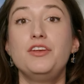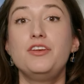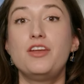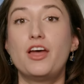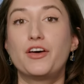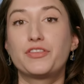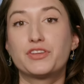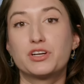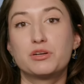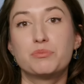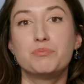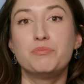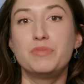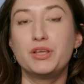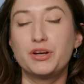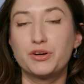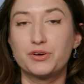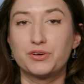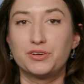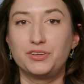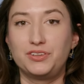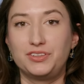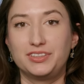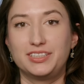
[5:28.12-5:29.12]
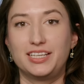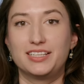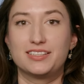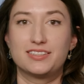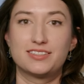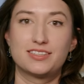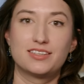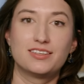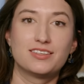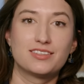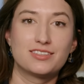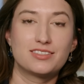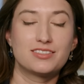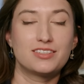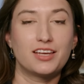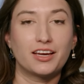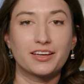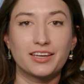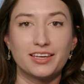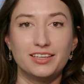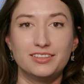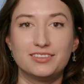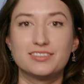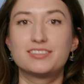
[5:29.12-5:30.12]
another mineral that's
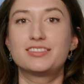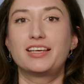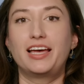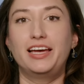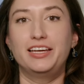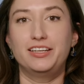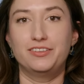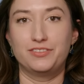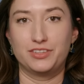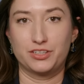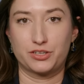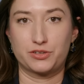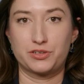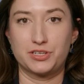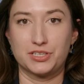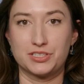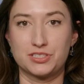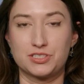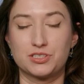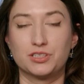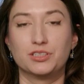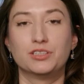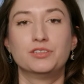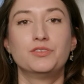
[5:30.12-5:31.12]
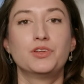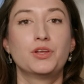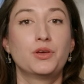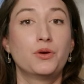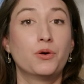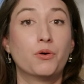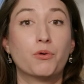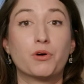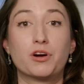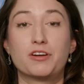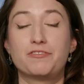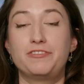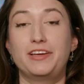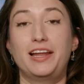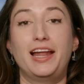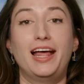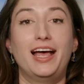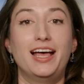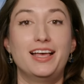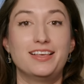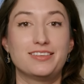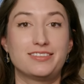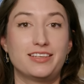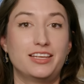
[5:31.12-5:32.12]
stuck inside of the crystal, or if it
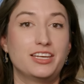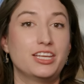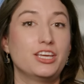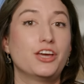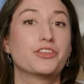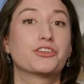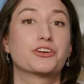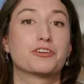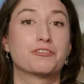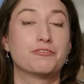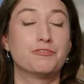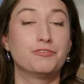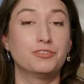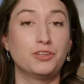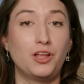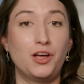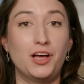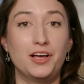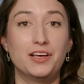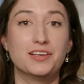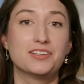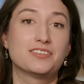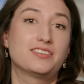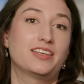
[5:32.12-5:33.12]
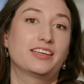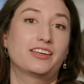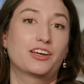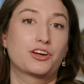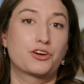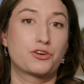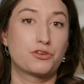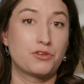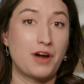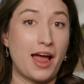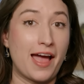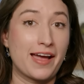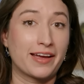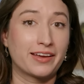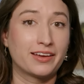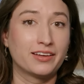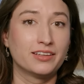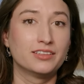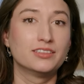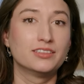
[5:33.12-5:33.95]
has any other flaws like a crack.